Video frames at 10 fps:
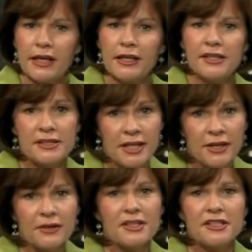and is
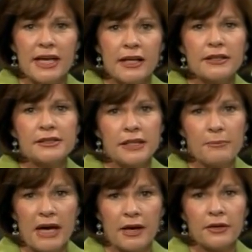here to tell us
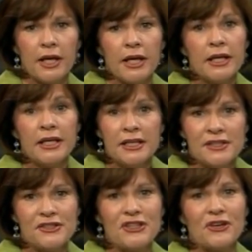about
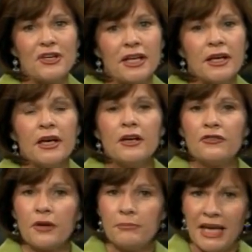his journey
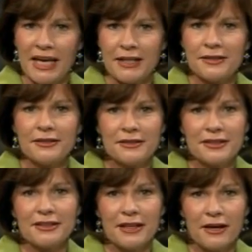from hate
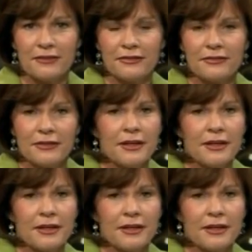to love.